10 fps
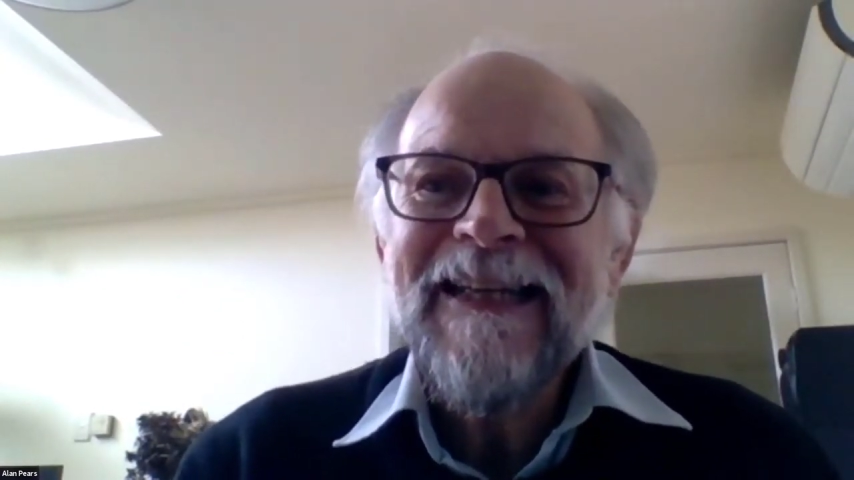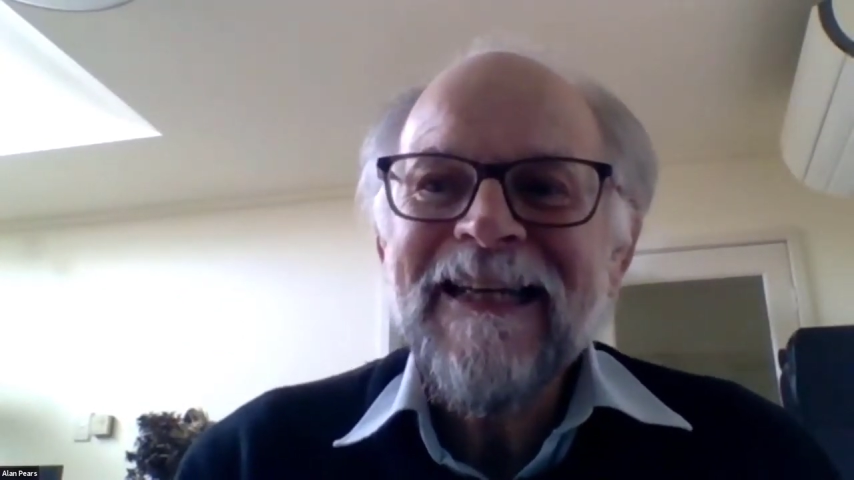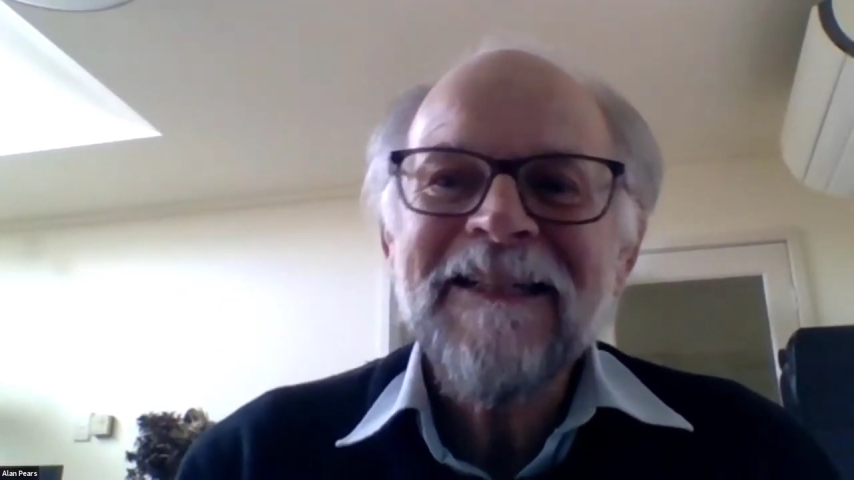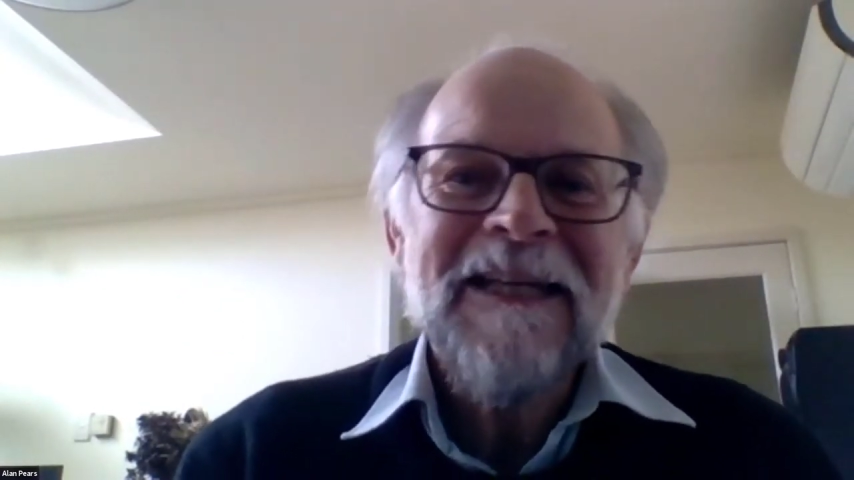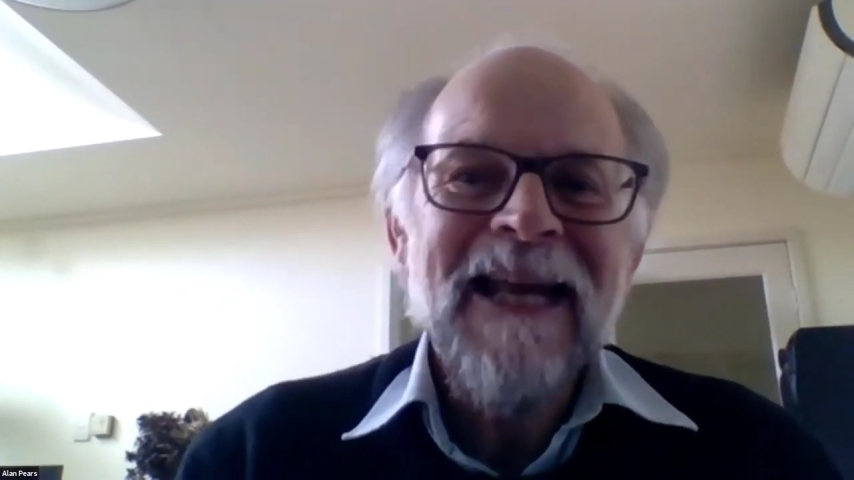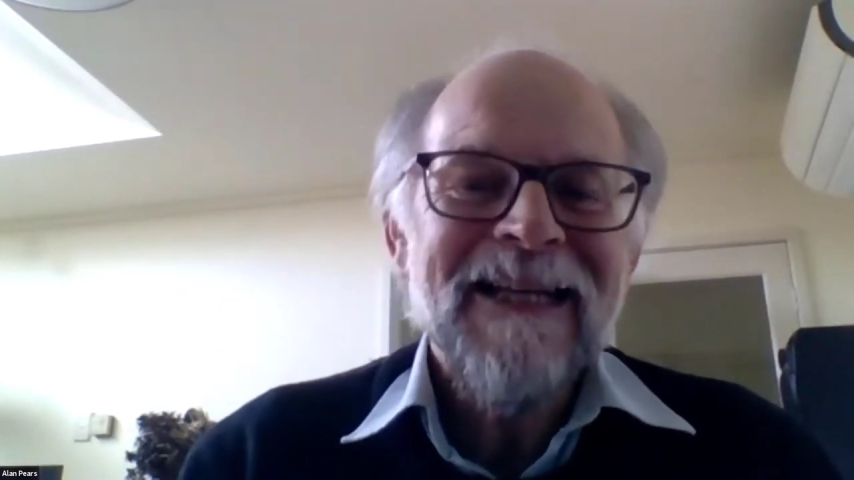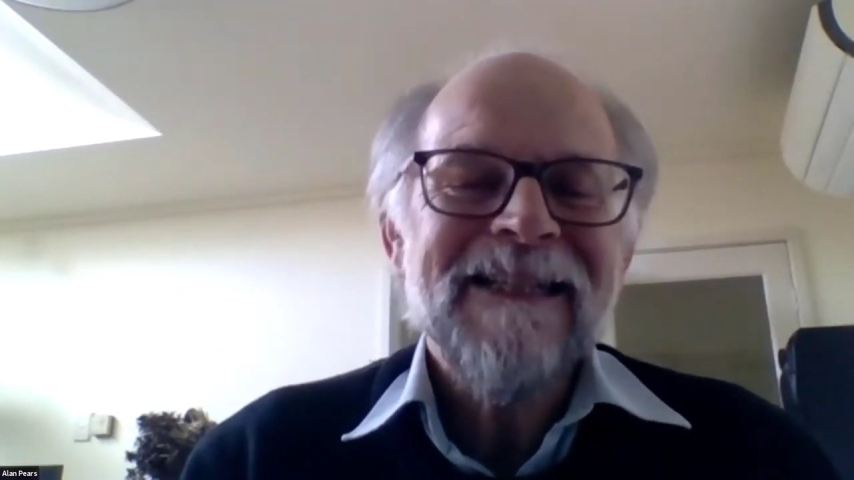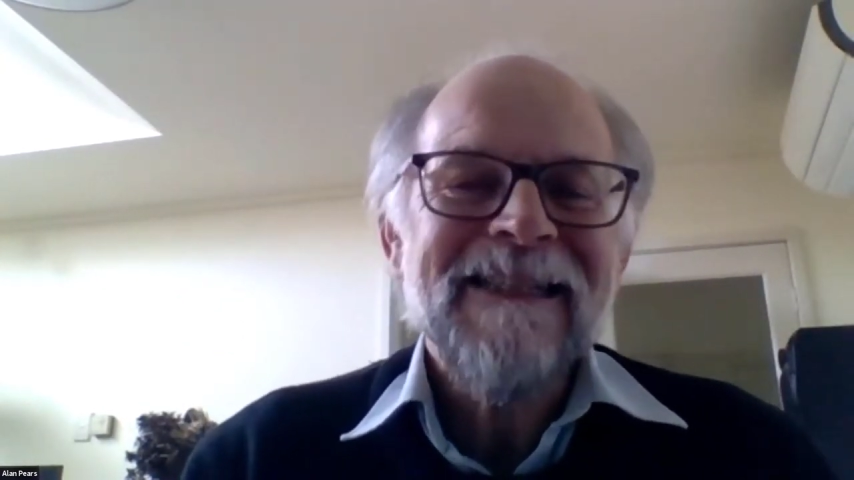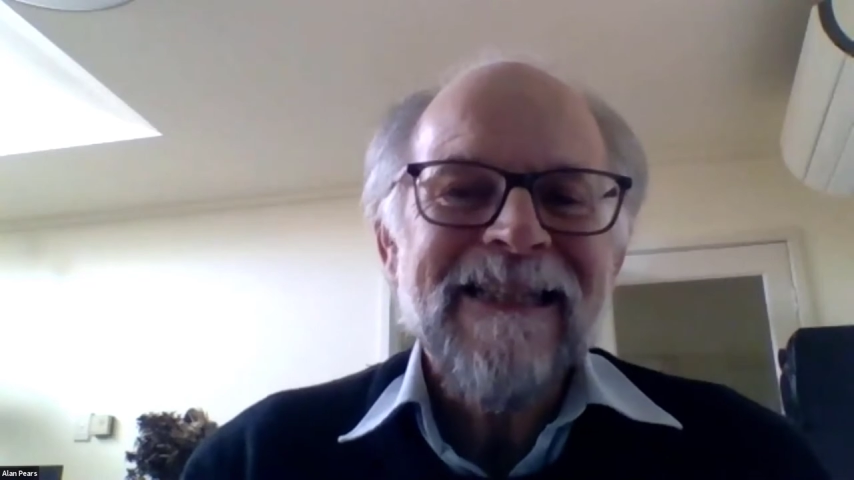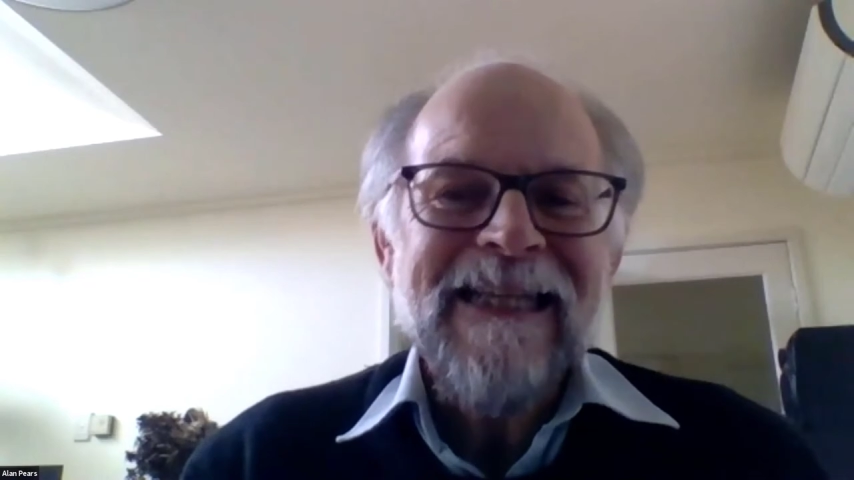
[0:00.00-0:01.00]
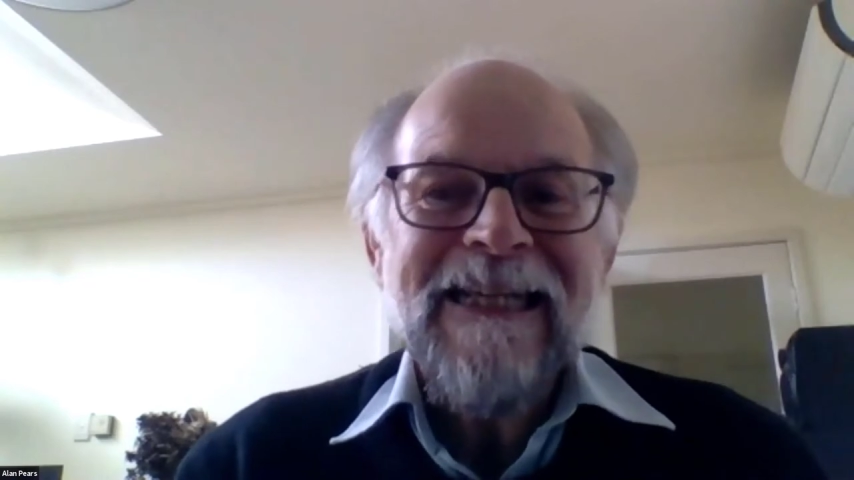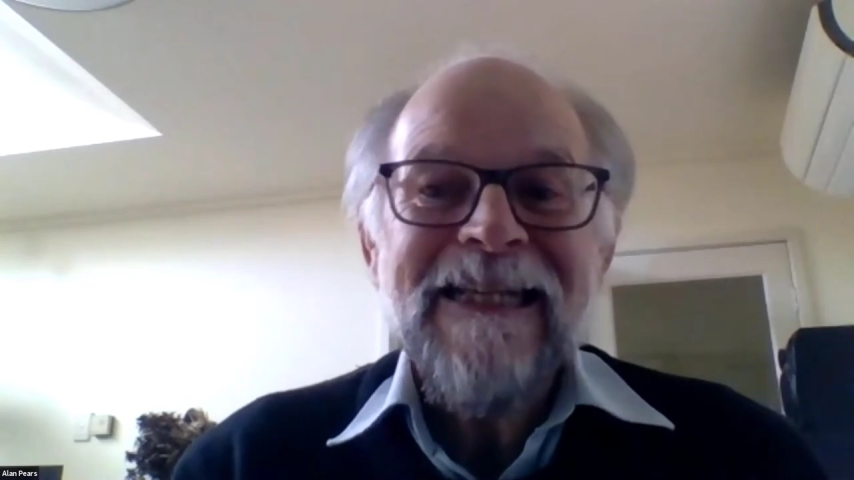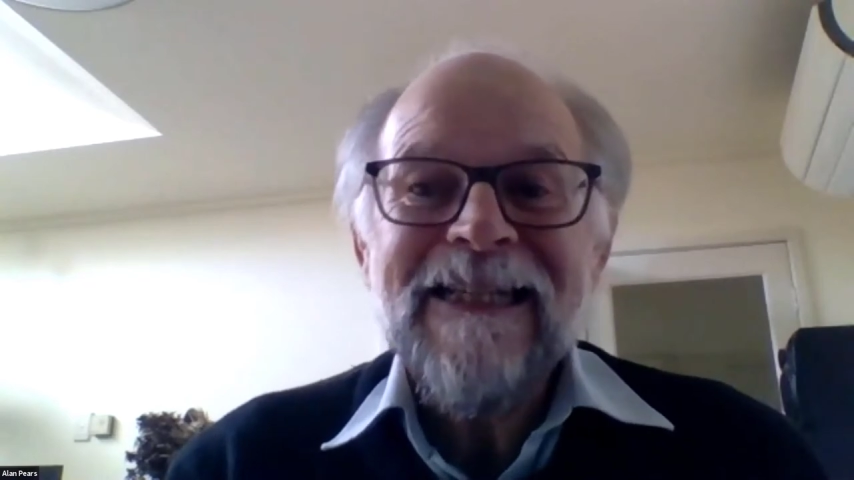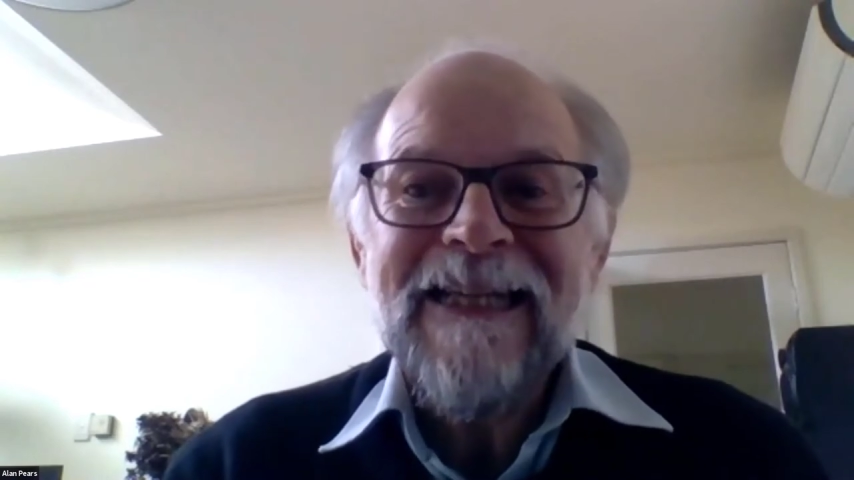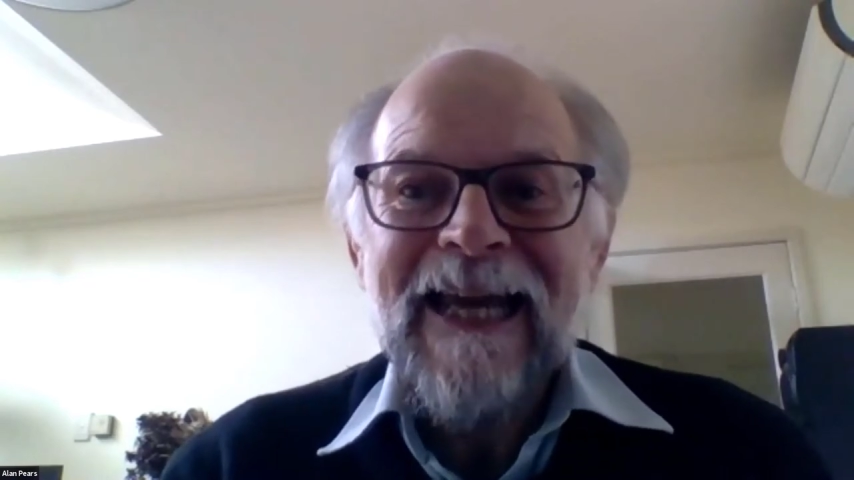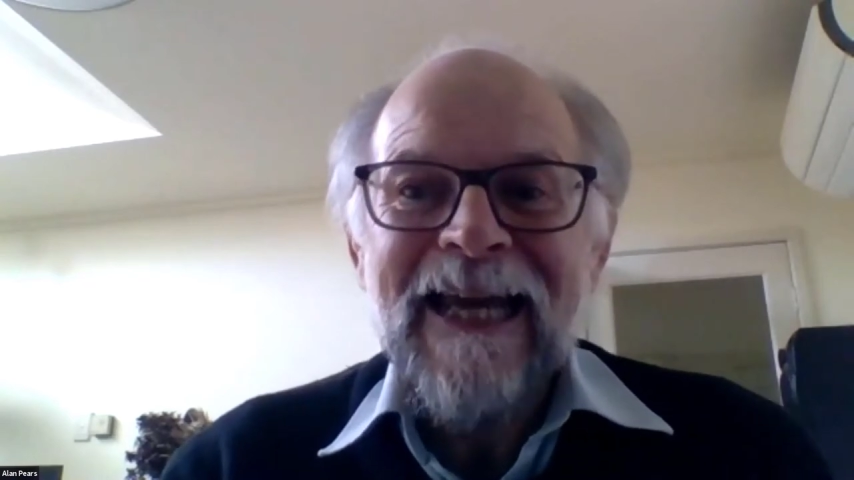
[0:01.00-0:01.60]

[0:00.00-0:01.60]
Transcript: internationally